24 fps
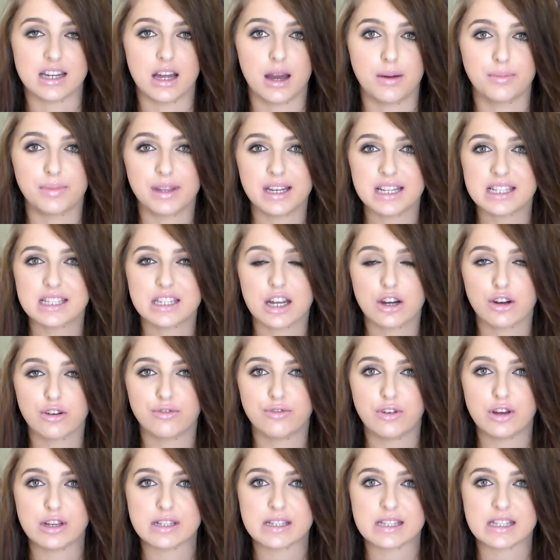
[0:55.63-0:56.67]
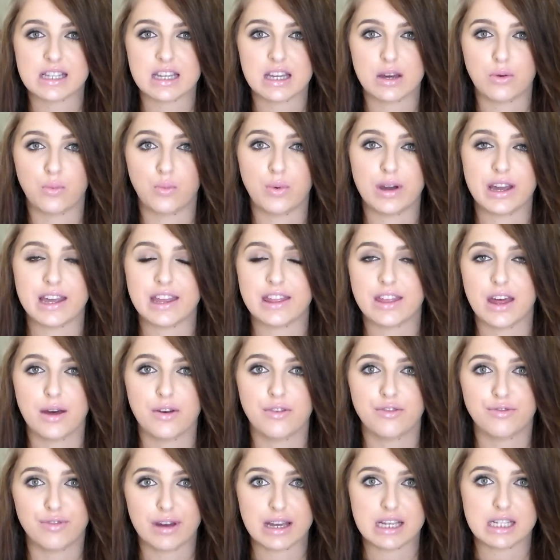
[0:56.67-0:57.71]
I'm gonna start off firstly with
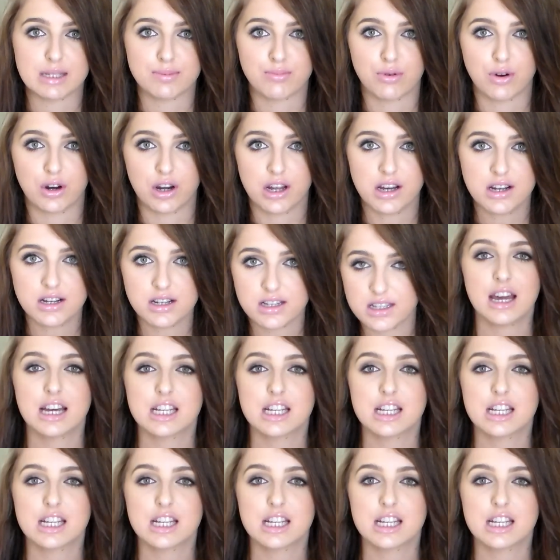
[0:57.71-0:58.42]
face products.